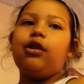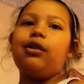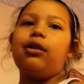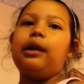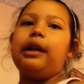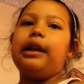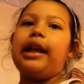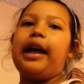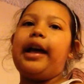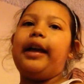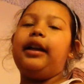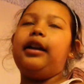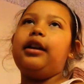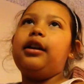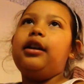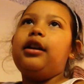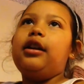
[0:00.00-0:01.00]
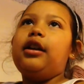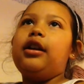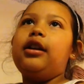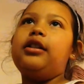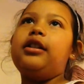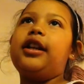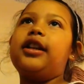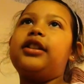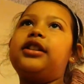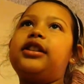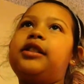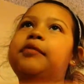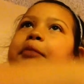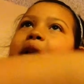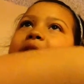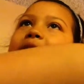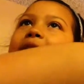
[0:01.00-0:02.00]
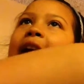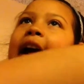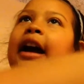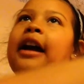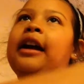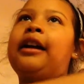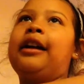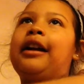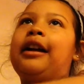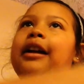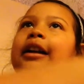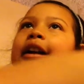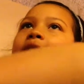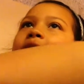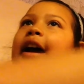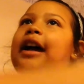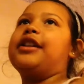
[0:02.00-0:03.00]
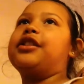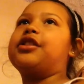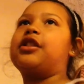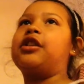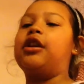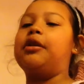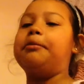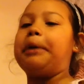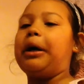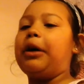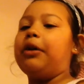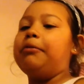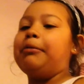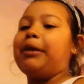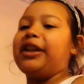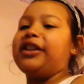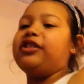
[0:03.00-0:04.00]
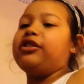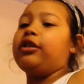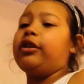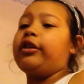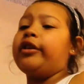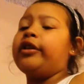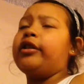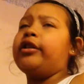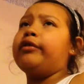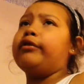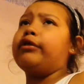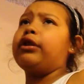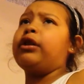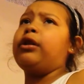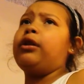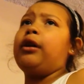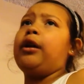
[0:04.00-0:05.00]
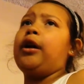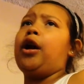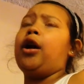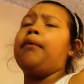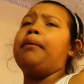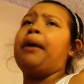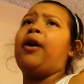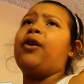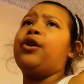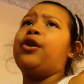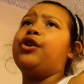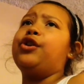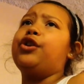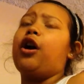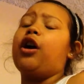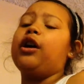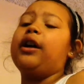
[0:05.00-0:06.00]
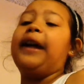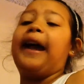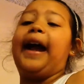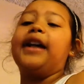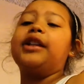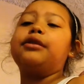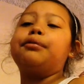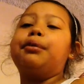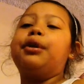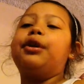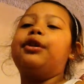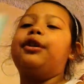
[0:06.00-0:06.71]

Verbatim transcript: or like texting my aunt and I ask her about my dog or about her dog Casper.